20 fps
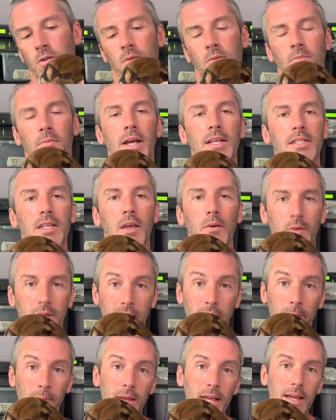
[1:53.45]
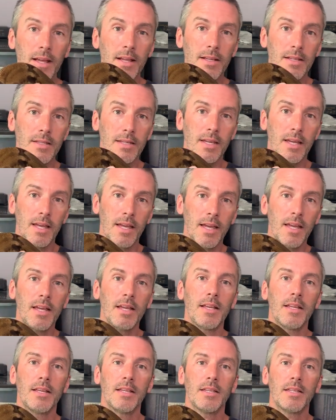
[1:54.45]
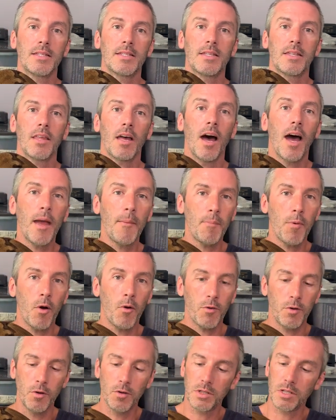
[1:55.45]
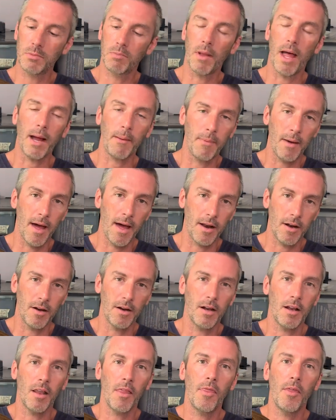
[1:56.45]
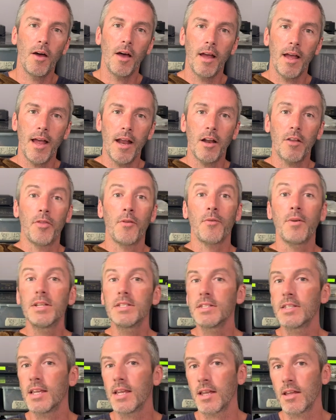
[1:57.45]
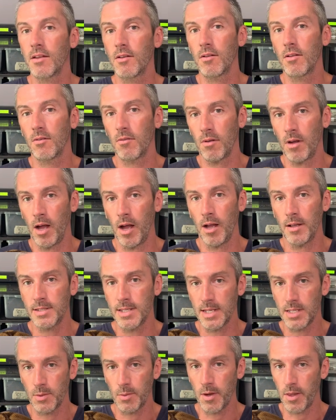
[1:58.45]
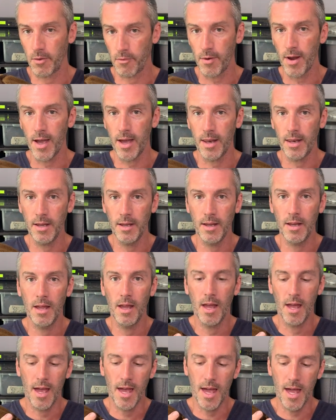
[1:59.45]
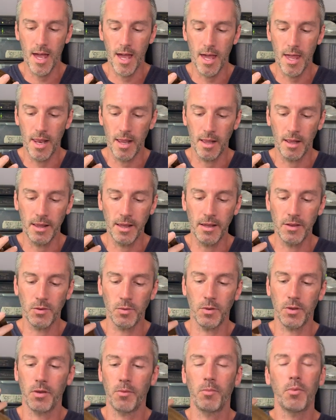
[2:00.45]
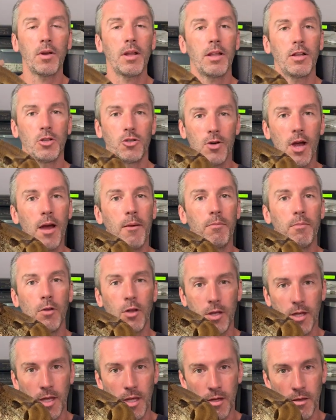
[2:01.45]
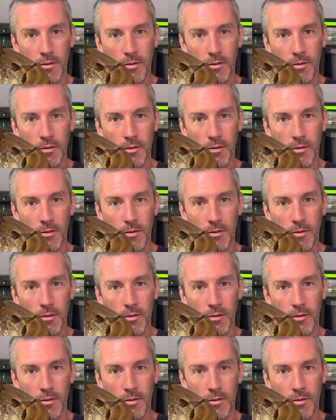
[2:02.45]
basically what that means is the hypo reduces black pattern, the anatheristic takes away the red, and it leaves with a pretty drab looking